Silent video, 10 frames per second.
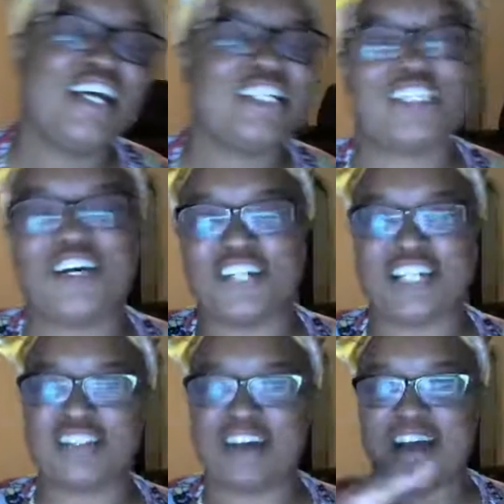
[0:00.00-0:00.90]
So
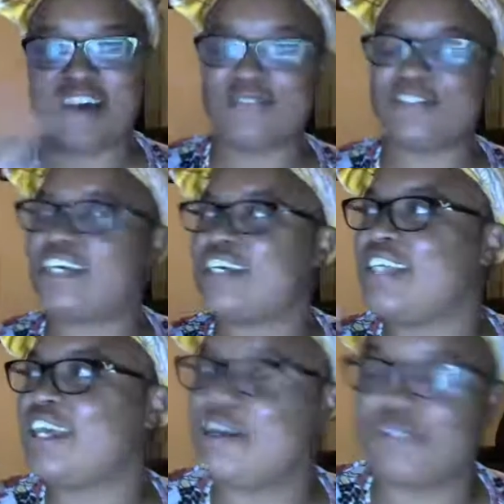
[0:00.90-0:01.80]
that's why I'm saying,
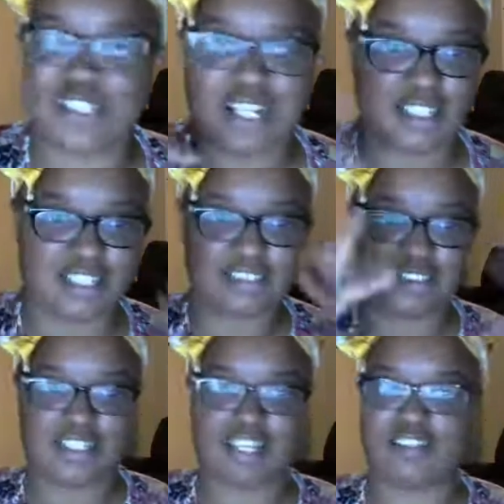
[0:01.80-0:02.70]
like, I'll try to get us
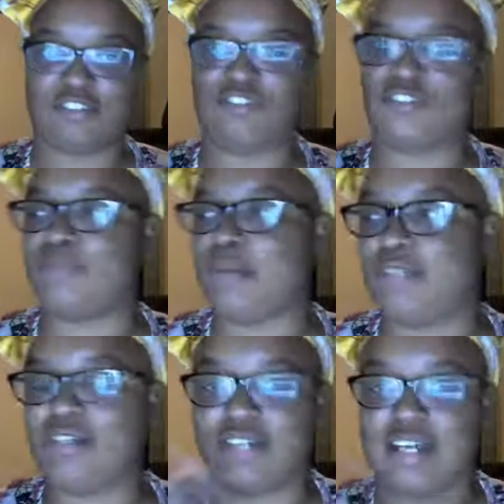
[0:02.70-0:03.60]
together for maybe
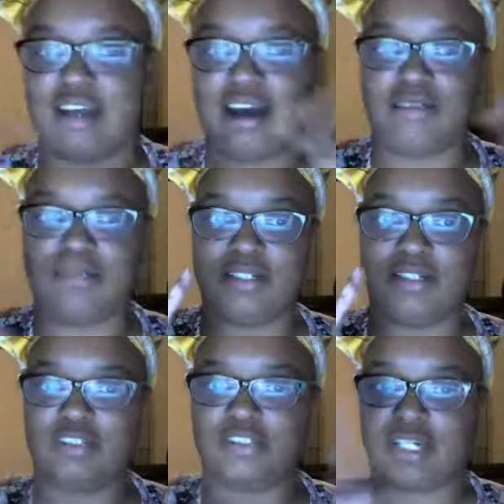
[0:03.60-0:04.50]
go down to Albany
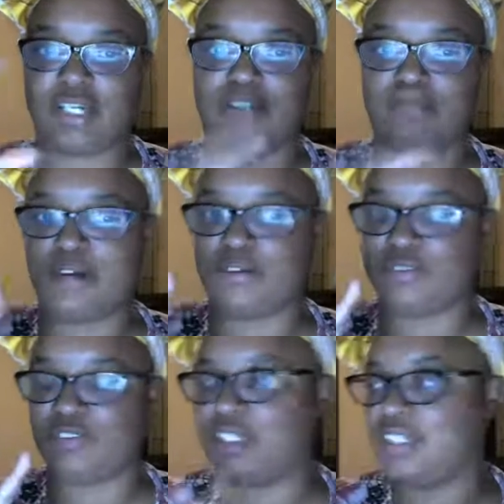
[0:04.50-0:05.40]
or try to help out
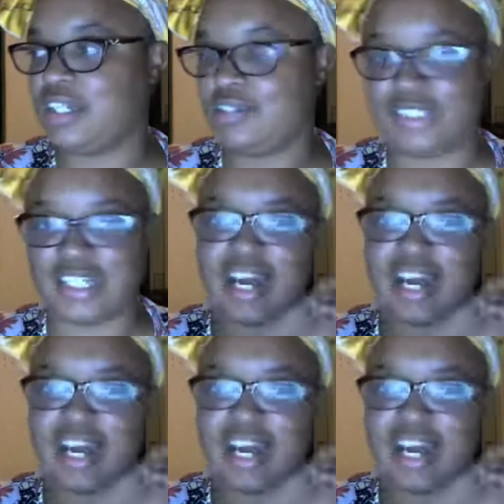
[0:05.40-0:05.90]
with King and everything.